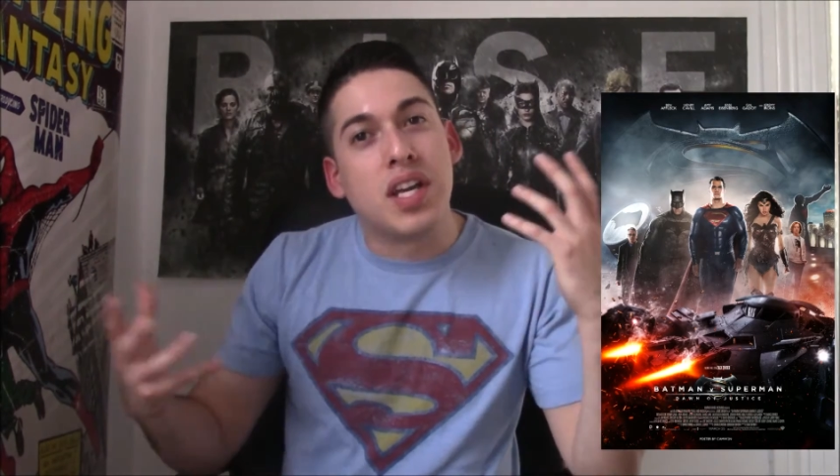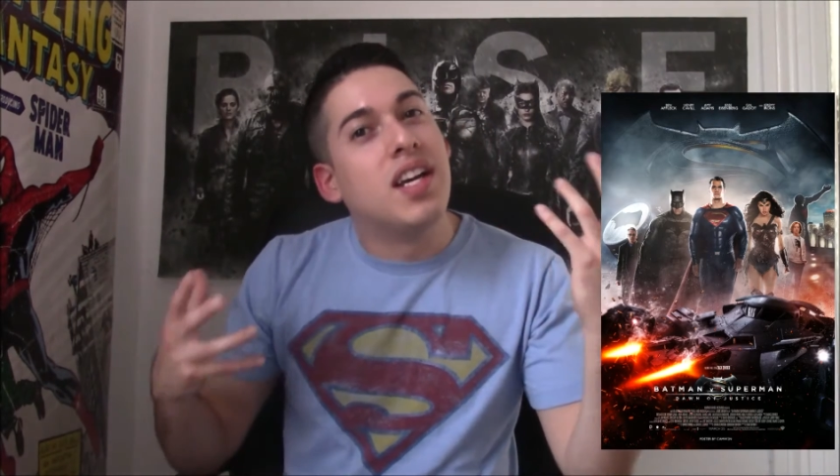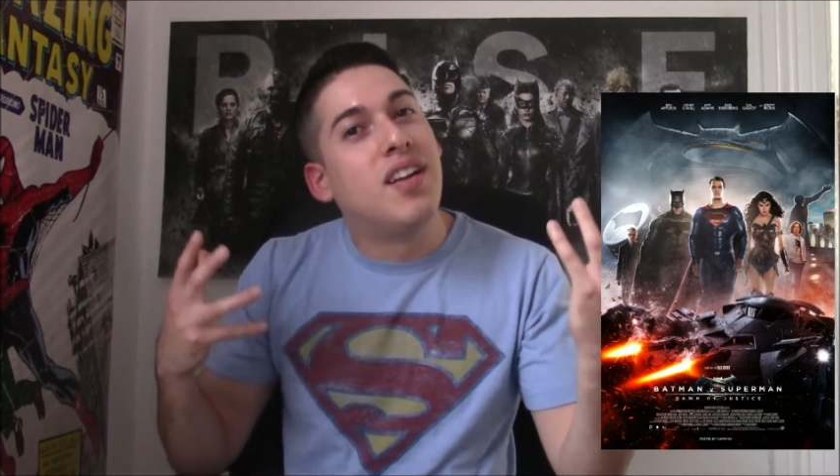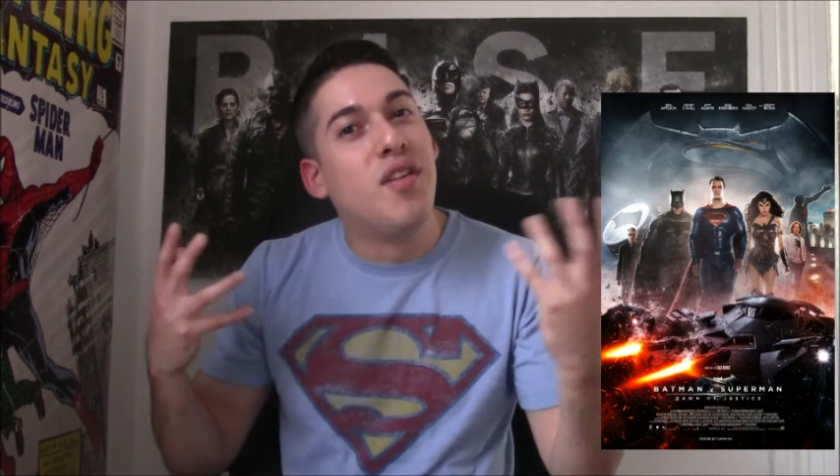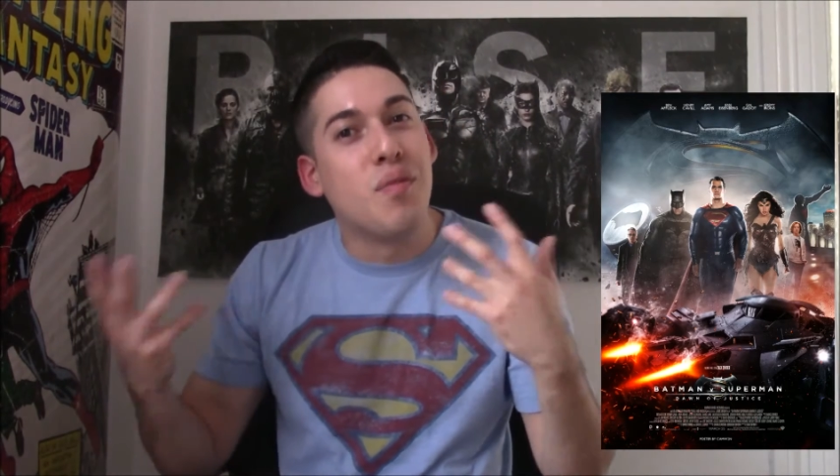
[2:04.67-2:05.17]

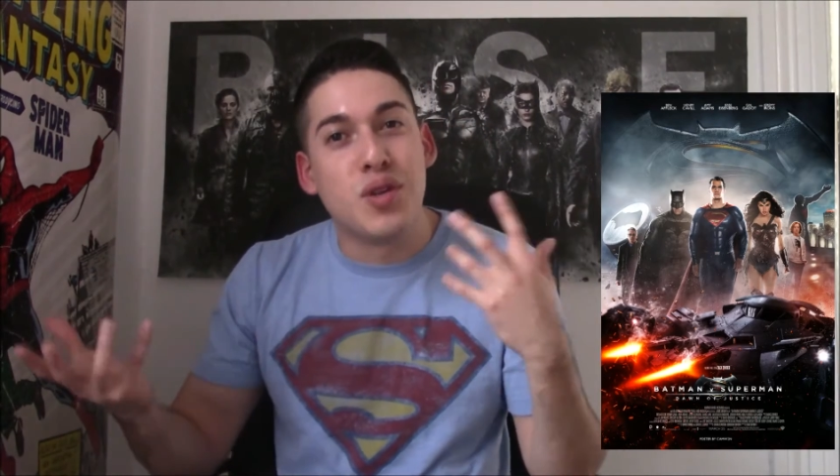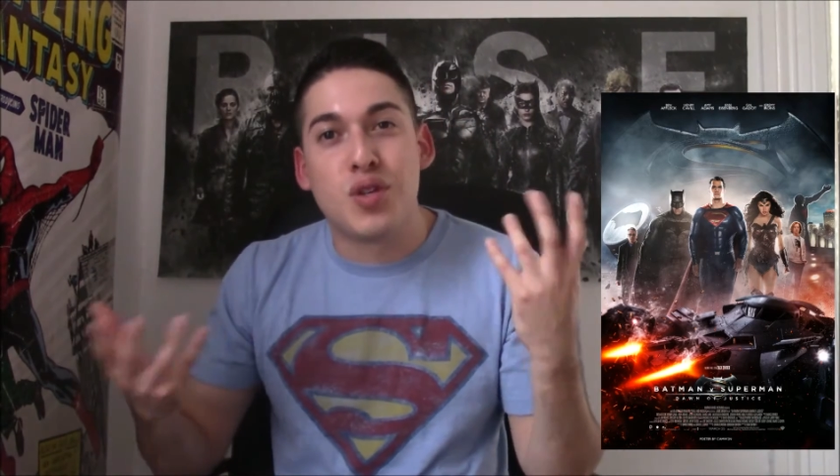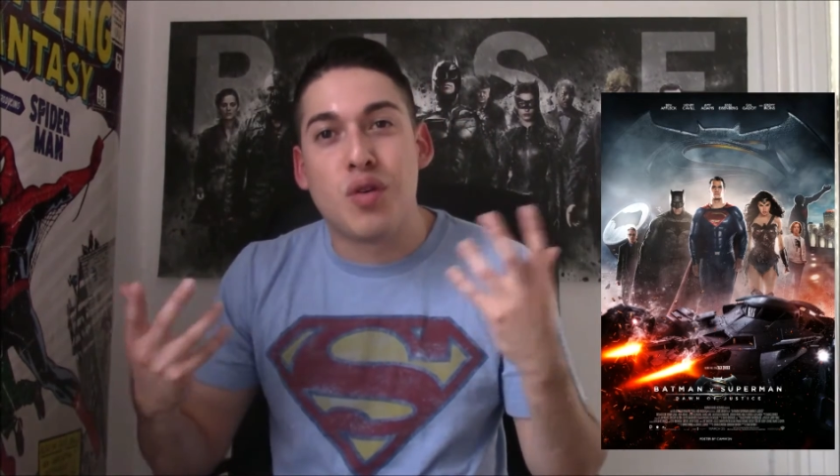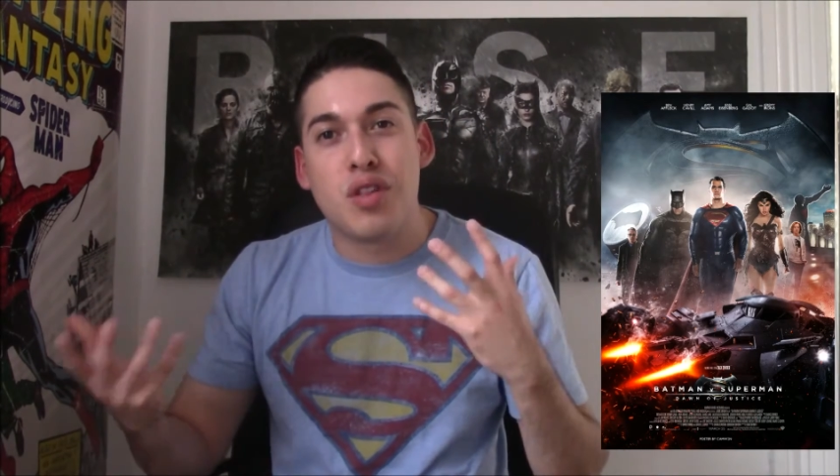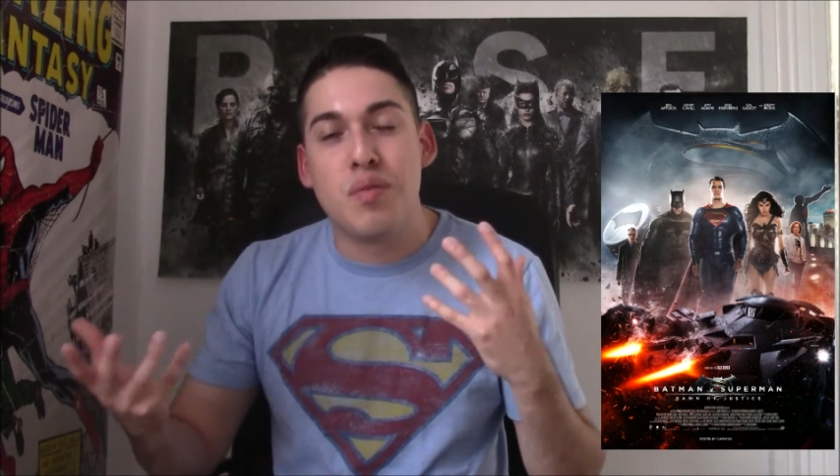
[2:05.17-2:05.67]
kid for the
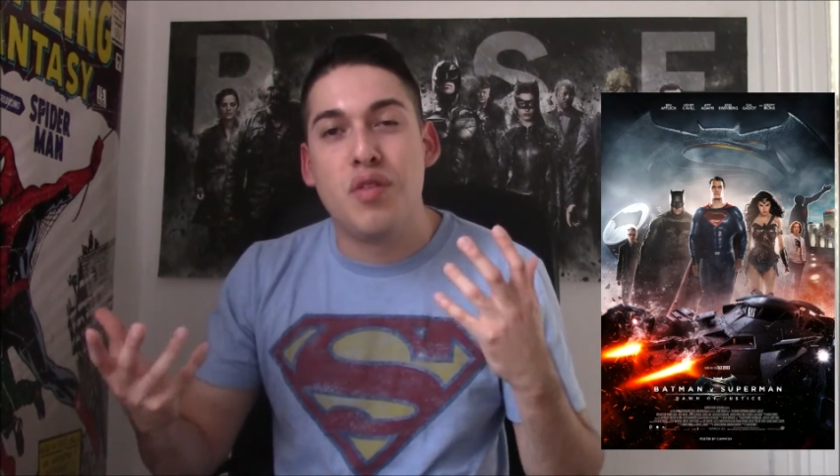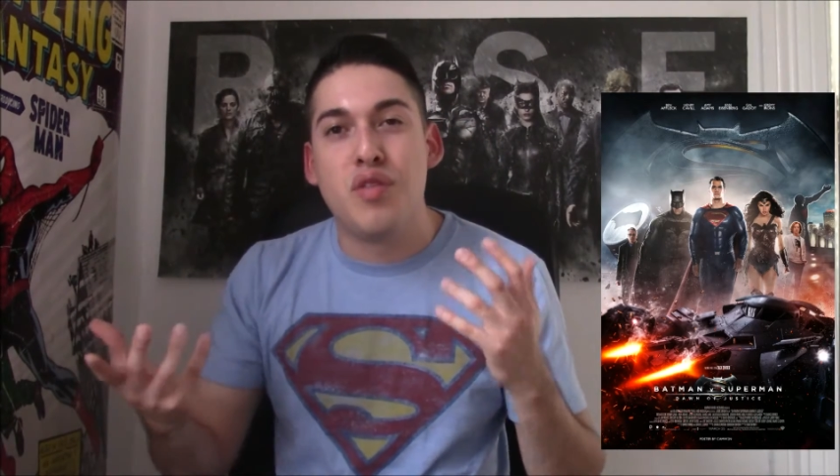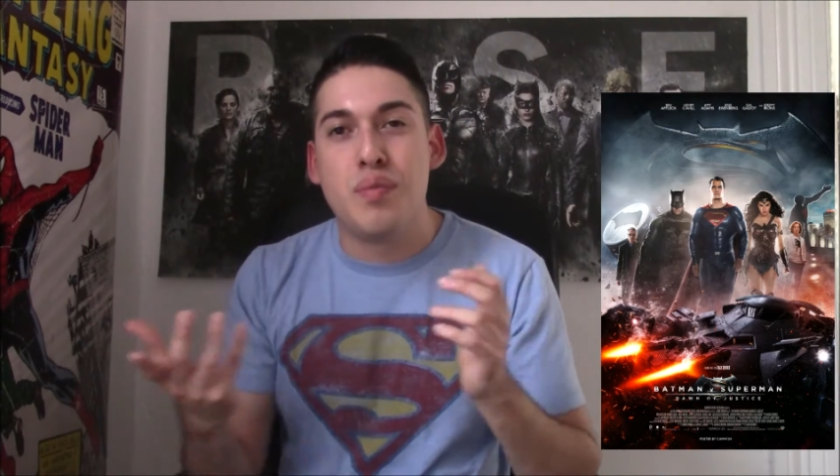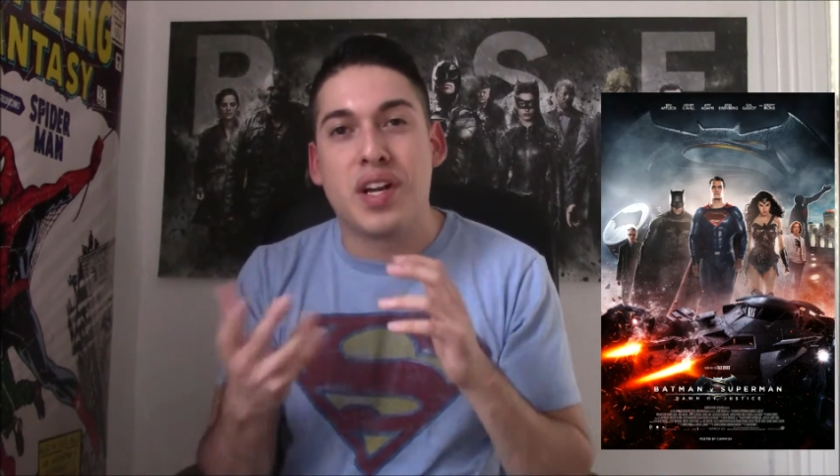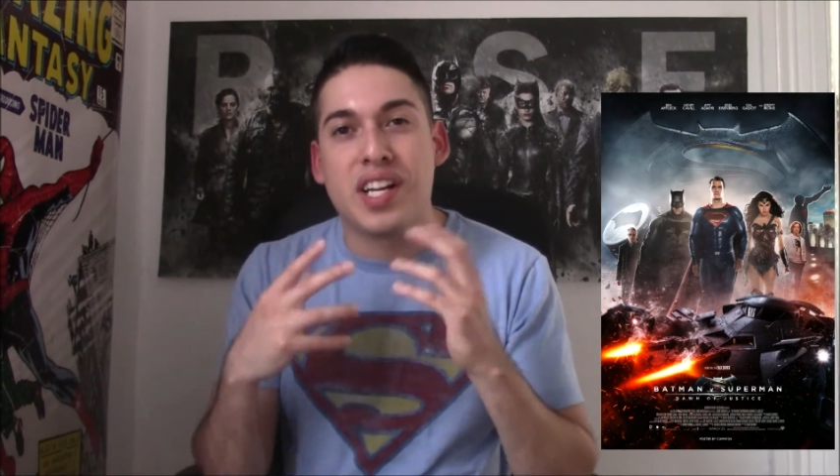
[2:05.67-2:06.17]
majority of the
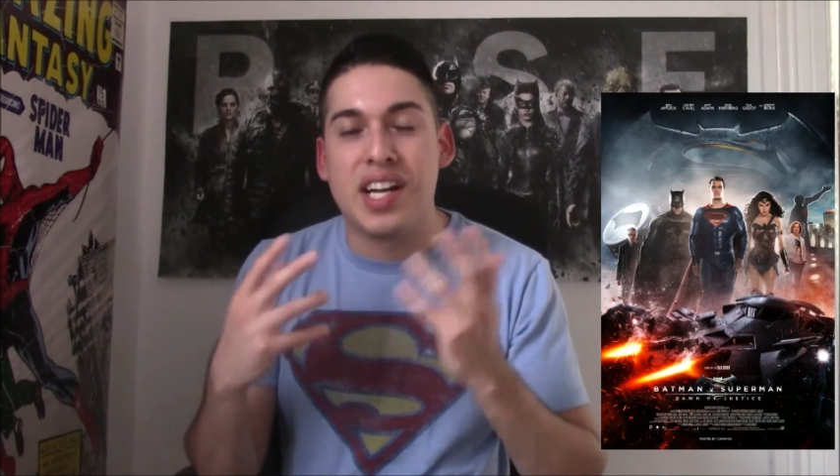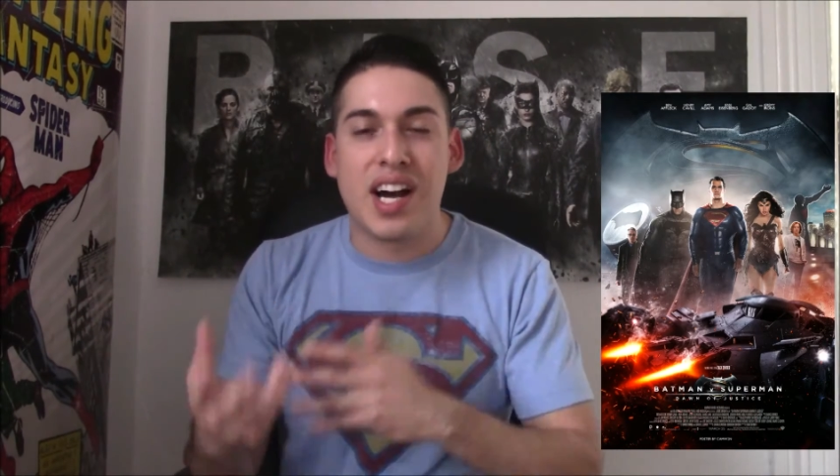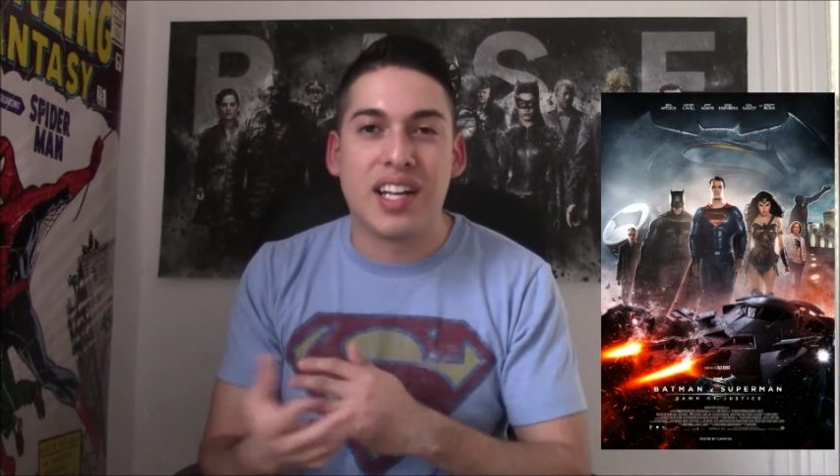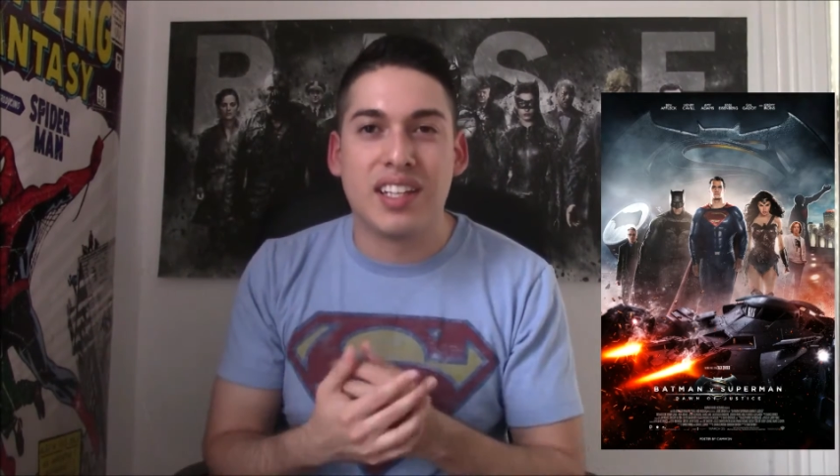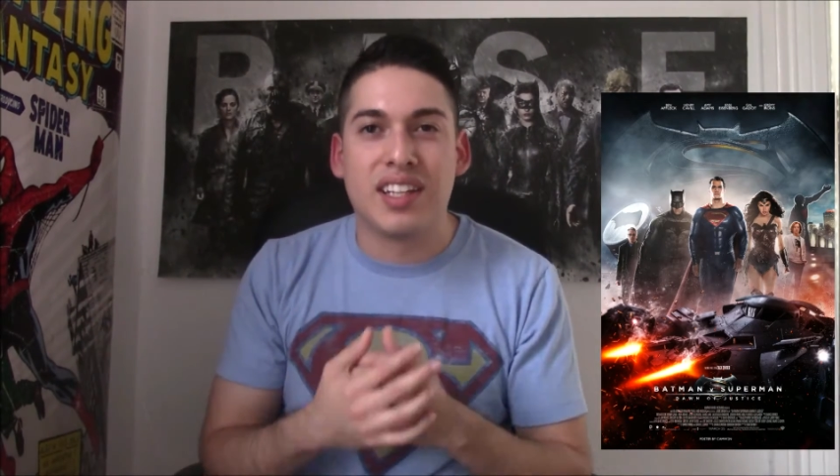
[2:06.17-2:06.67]
movie, but I
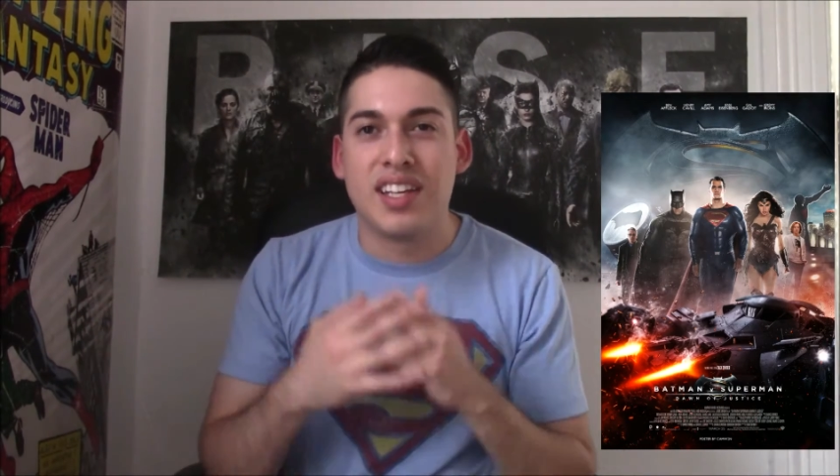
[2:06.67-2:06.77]
got it.